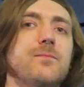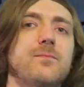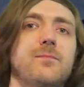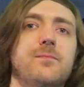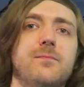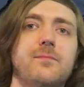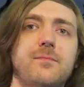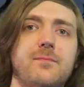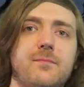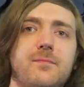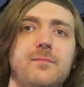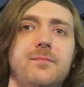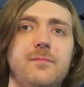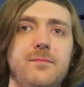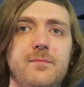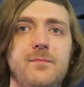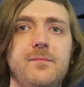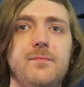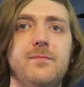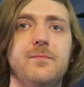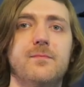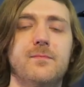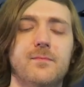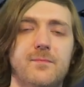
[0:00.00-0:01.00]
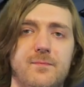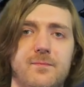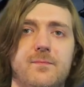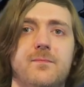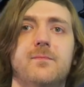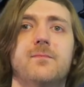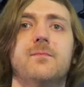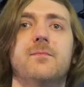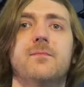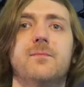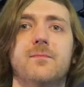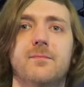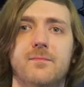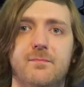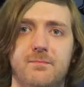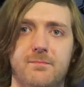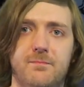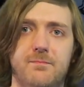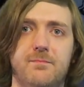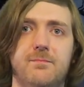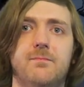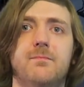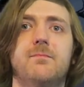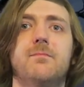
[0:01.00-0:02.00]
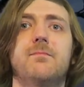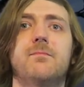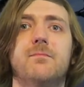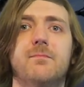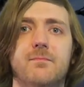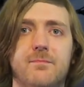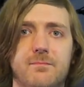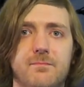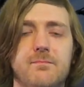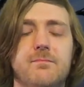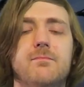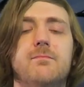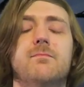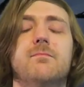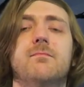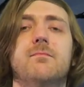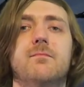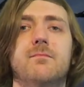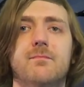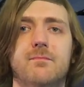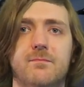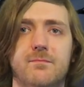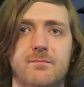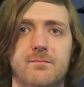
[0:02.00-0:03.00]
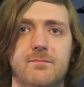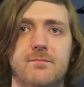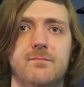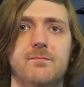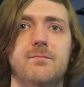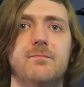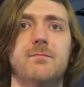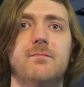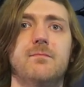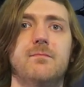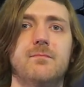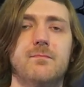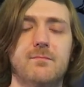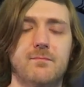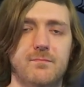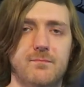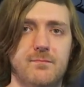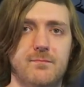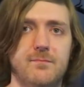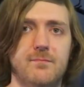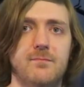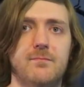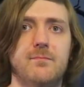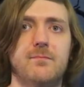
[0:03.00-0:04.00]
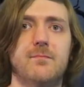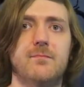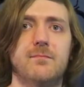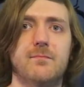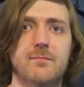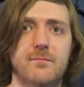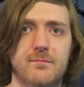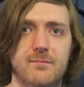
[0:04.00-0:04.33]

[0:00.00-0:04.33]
(not speaking)